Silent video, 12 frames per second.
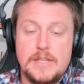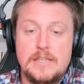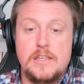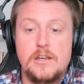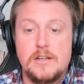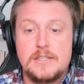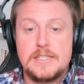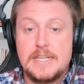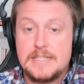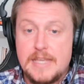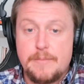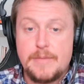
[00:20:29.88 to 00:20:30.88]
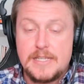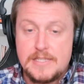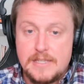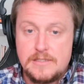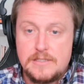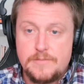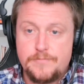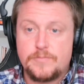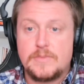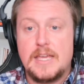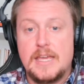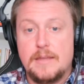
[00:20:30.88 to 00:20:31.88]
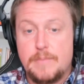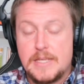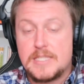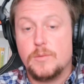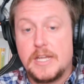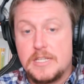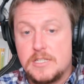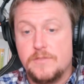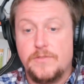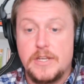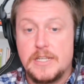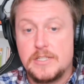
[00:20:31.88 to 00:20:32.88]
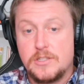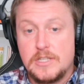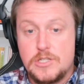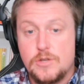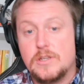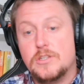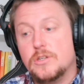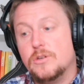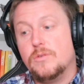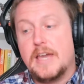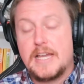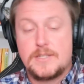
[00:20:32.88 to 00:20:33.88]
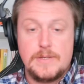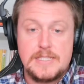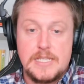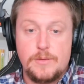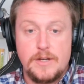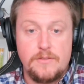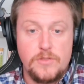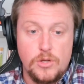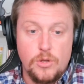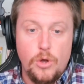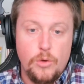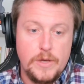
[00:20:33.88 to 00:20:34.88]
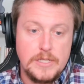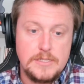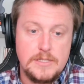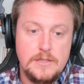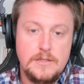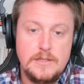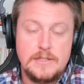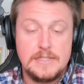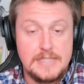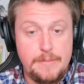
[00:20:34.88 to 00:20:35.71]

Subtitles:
Okay, and then you're going to say, does that make sense? And basically, we'll get you the funding so that you can do XYZ, whatever their goal was.